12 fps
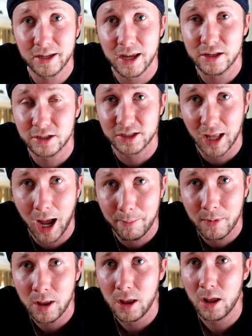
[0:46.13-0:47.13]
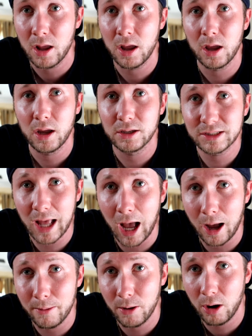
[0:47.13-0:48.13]
Can you stop? Stop.
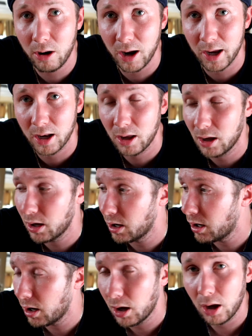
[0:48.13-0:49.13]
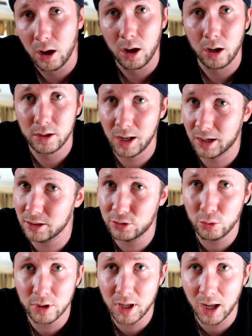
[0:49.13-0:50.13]
All right. You're not going to do
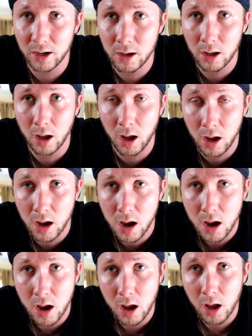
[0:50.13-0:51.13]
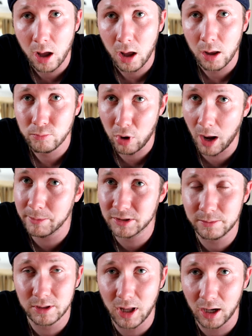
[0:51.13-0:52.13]
it again, huh? Promise
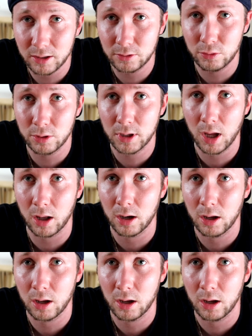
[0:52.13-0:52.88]
me you're not going to do it again.